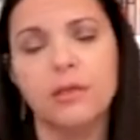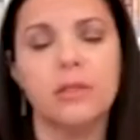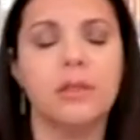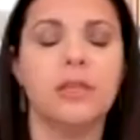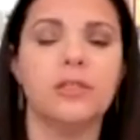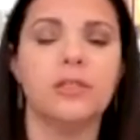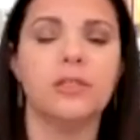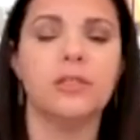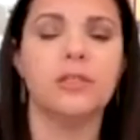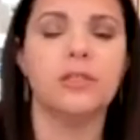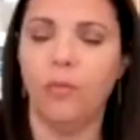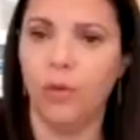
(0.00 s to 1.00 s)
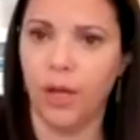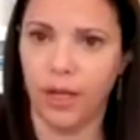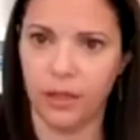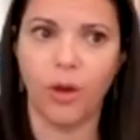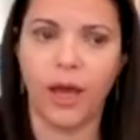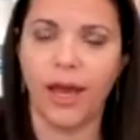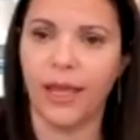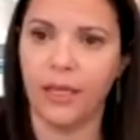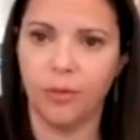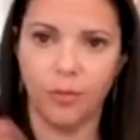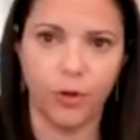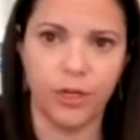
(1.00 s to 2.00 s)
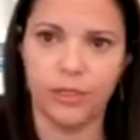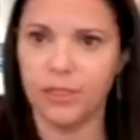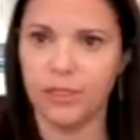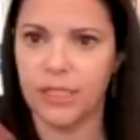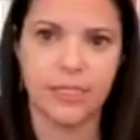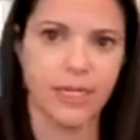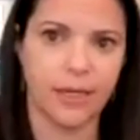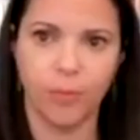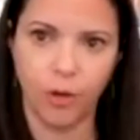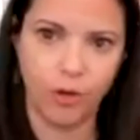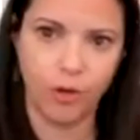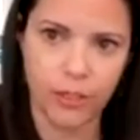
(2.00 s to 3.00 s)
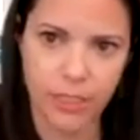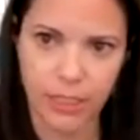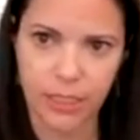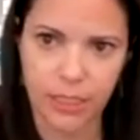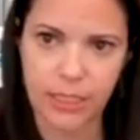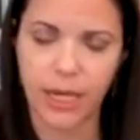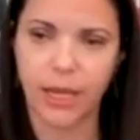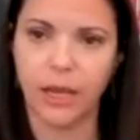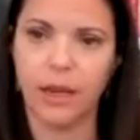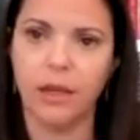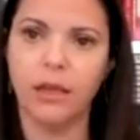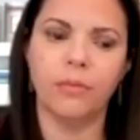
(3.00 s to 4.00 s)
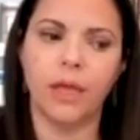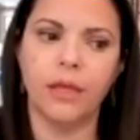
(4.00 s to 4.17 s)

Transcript: These are what I can bring to the table, as they say.